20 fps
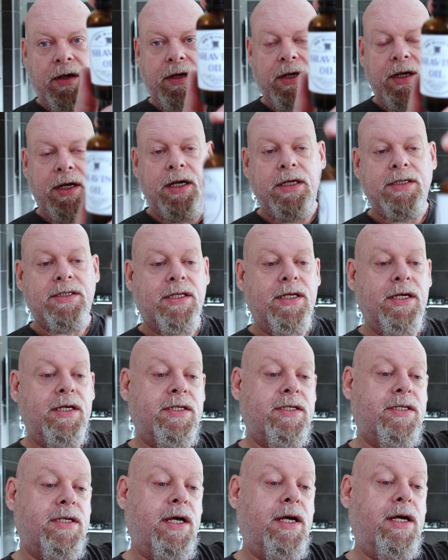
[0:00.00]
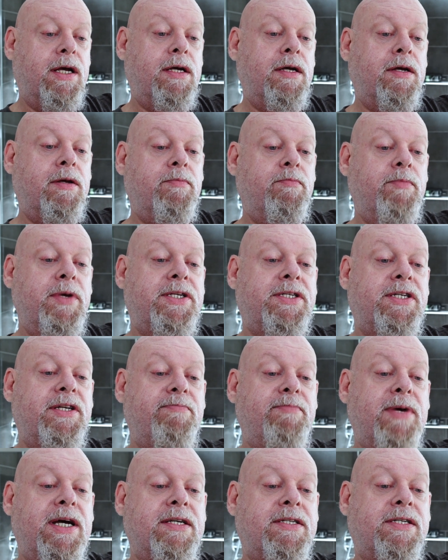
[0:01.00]
is this
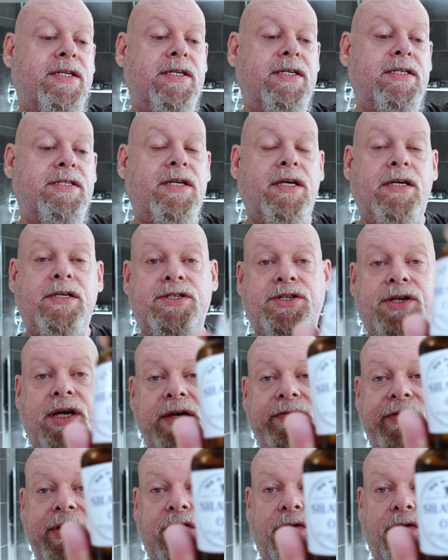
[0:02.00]
Mr. Massey's shaving